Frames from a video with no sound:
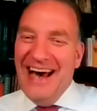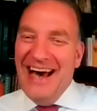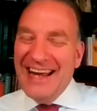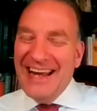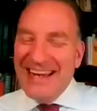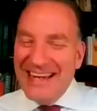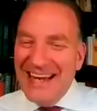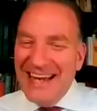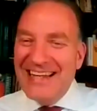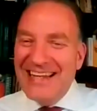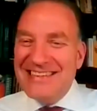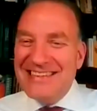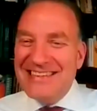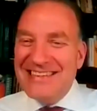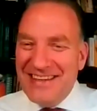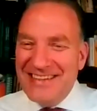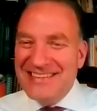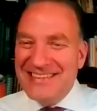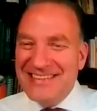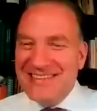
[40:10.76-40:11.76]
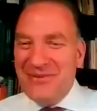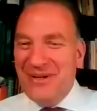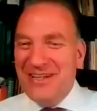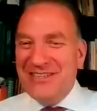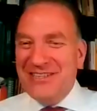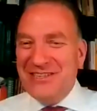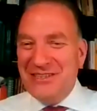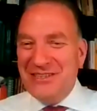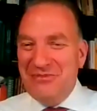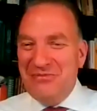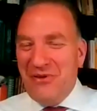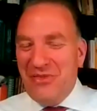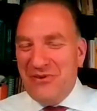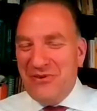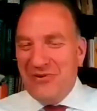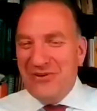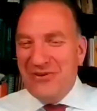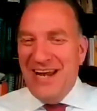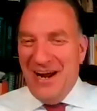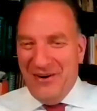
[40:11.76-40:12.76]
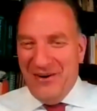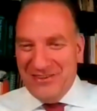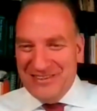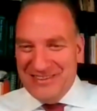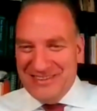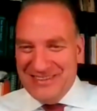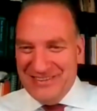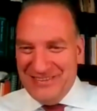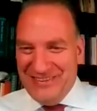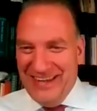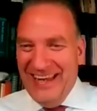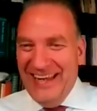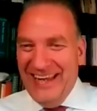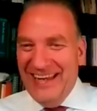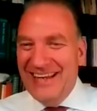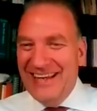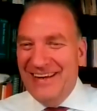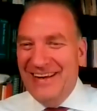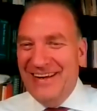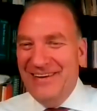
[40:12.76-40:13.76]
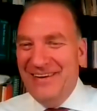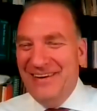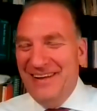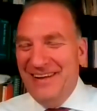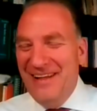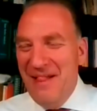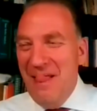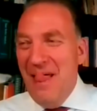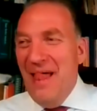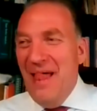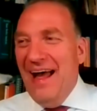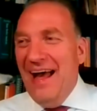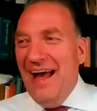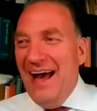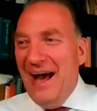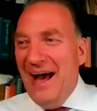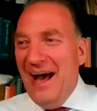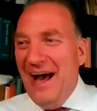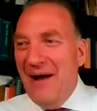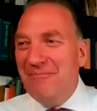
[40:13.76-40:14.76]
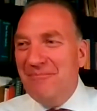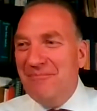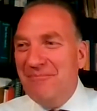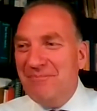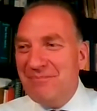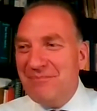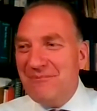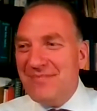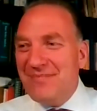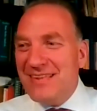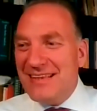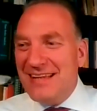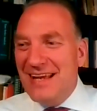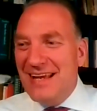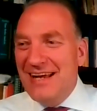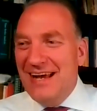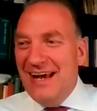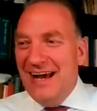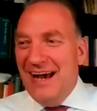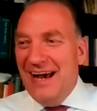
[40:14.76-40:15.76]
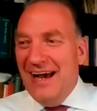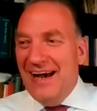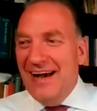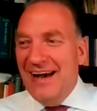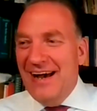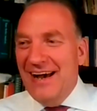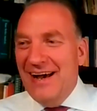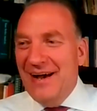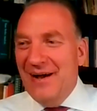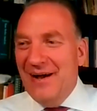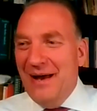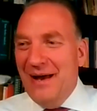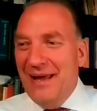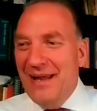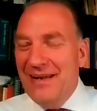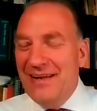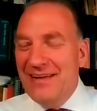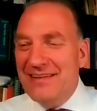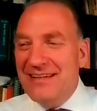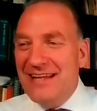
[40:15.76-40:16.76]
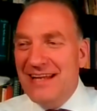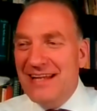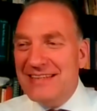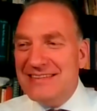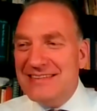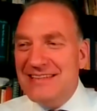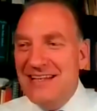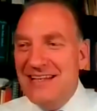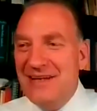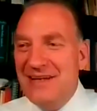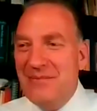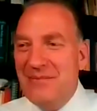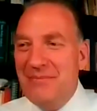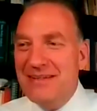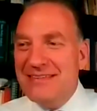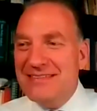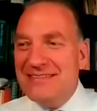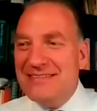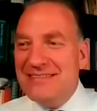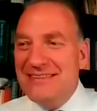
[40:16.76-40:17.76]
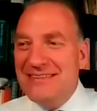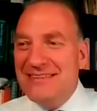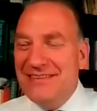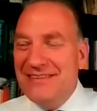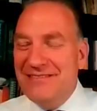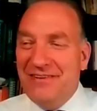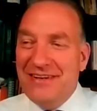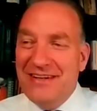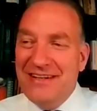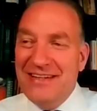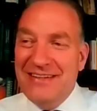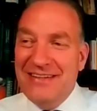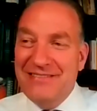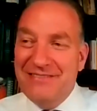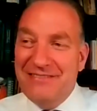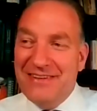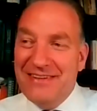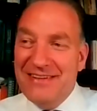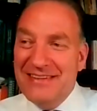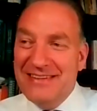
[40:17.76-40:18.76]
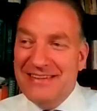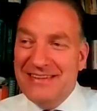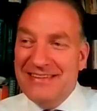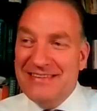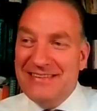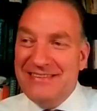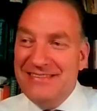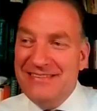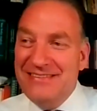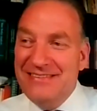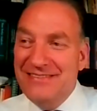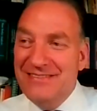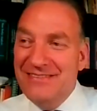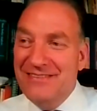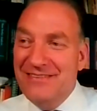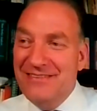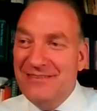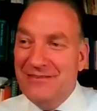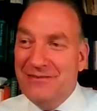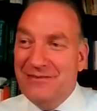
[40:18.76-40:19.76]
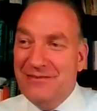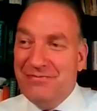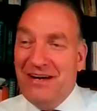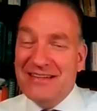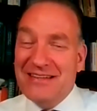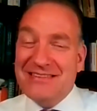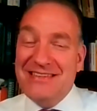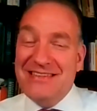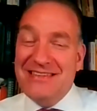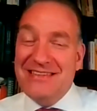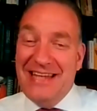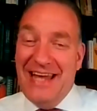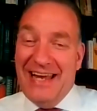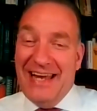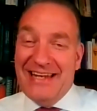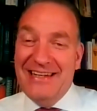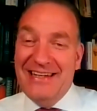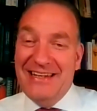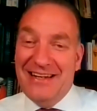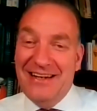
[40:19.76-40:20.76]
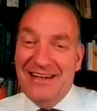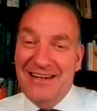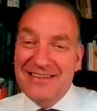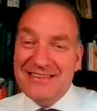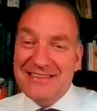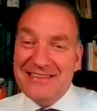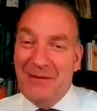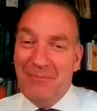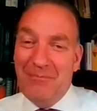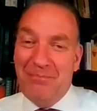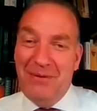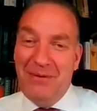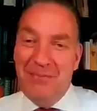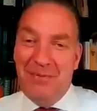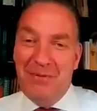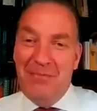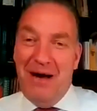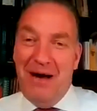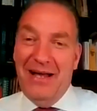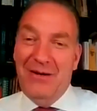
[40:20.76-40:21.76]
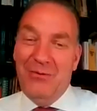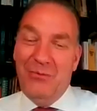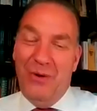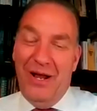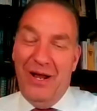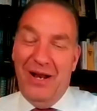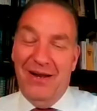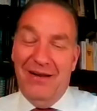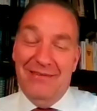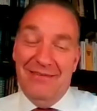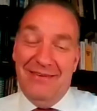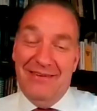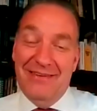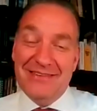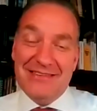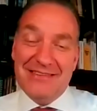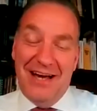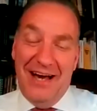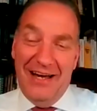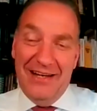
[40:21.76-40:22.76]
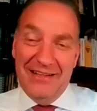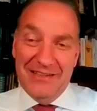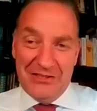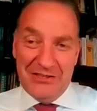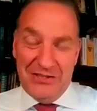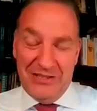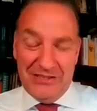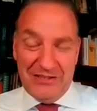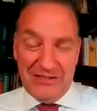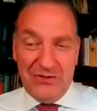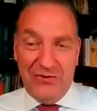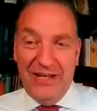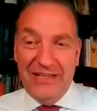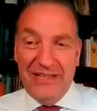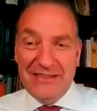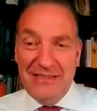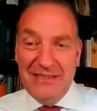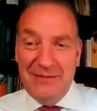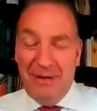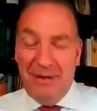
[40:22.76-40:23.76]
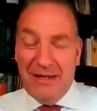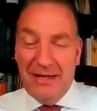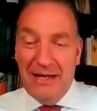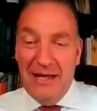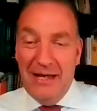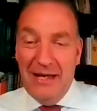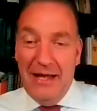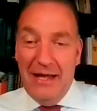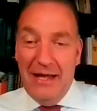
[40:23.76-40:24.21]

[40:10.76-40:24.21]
can answer this question for 3 hours, okay? And it gets a little bit very, very fuzzy technical, and some people mind, well, this guy is just crazy. But